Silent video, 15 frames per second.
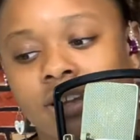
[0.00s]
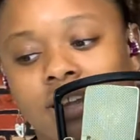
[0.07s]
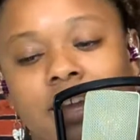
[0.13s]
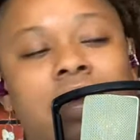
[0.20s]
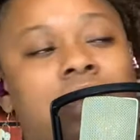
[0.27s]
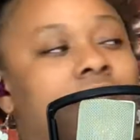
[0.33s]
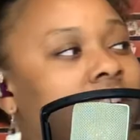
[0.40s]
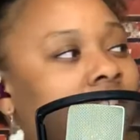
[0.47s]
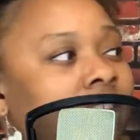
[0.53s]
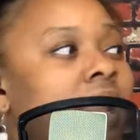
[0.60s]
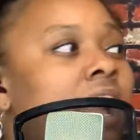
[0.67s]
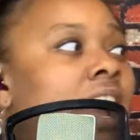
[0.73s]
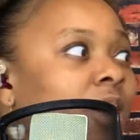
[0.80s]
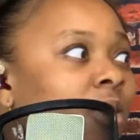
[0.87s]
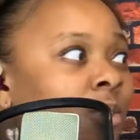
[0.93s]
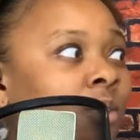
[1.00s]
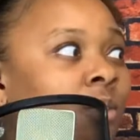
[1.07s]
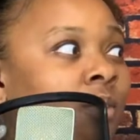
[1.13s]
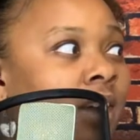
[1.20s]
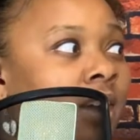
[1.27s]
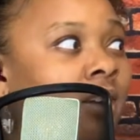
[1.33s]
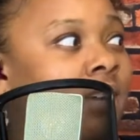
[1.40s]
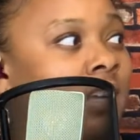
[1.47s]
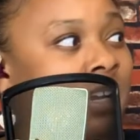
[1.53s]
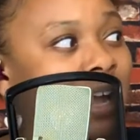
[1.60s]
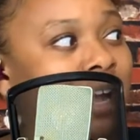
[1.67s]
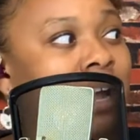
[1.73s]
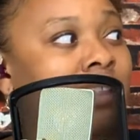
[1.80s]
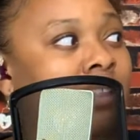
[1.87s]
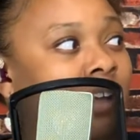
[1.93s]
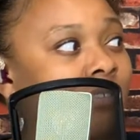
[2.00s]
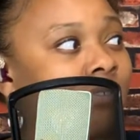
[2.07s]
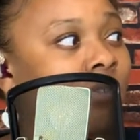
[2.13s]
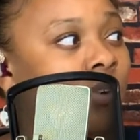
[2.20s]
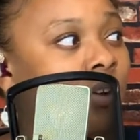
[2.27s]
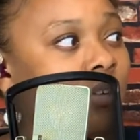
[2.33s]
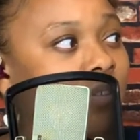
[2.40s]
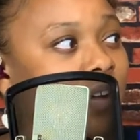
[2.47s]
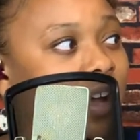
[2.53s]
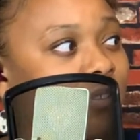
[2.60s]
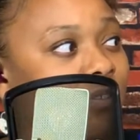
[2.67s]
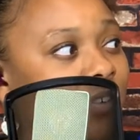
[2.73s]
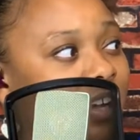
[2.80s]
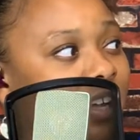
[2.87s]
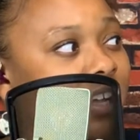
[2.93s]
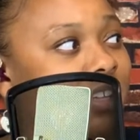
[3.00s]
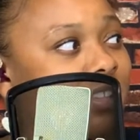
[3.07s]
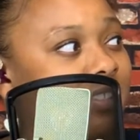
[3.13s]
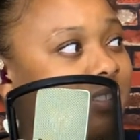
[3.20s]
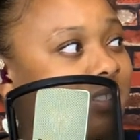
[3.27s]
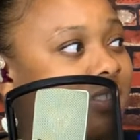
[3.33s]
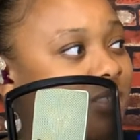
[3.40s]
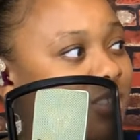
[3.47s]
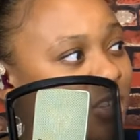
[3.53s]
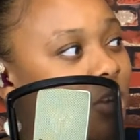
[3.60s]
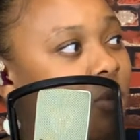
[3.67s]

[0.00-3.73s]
And then I go around and I got like 4 or 5 friends, you know,